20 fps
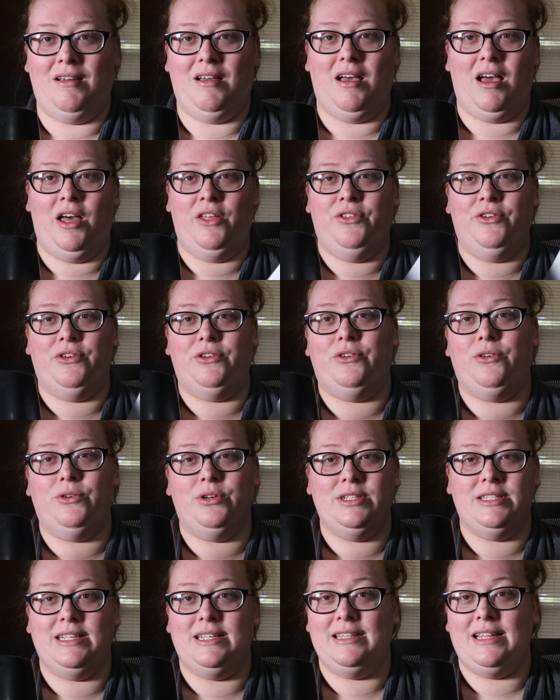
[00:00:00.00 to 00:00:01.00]
other
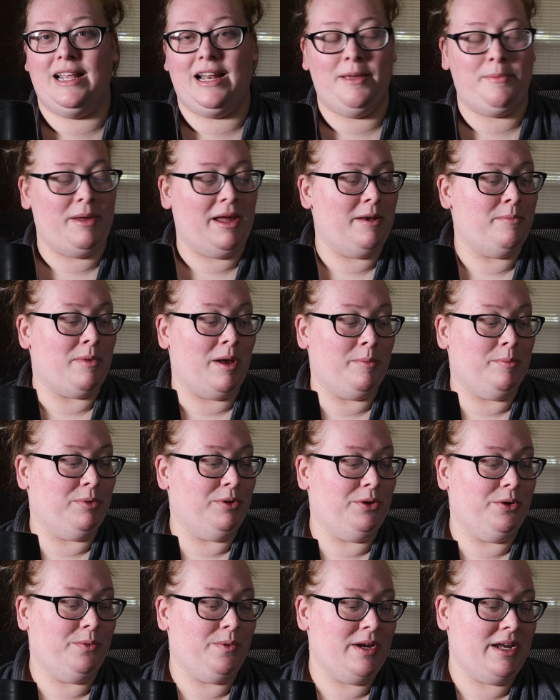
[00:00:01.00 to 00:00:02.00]
corset that I made, my
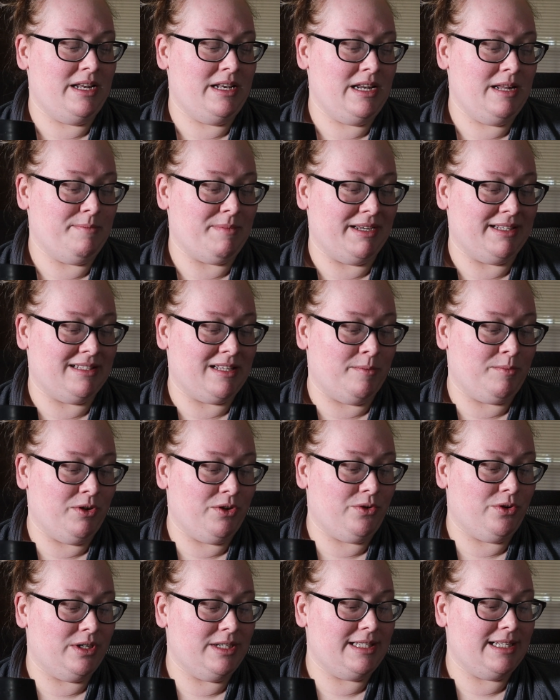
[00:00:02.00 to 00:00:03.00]
blue one, my
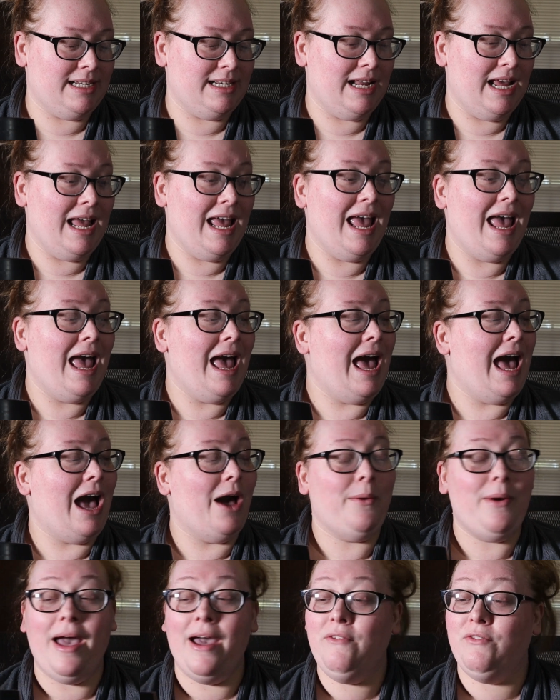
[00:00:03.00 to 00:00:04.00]
summer corset.
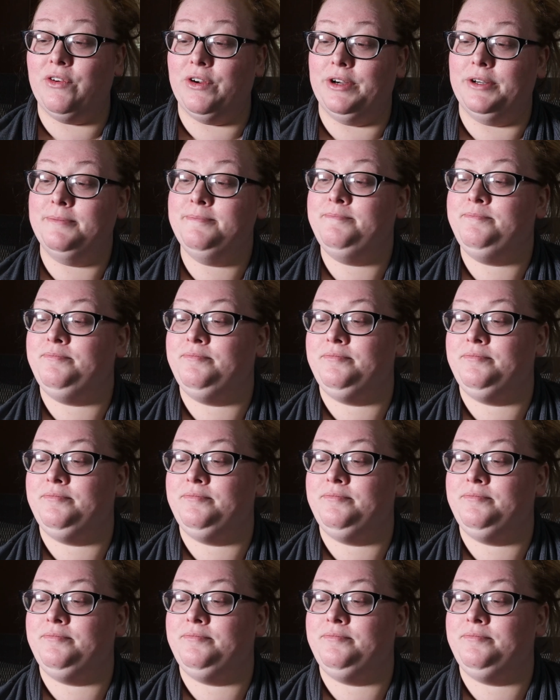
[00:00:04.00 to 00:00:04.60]
However,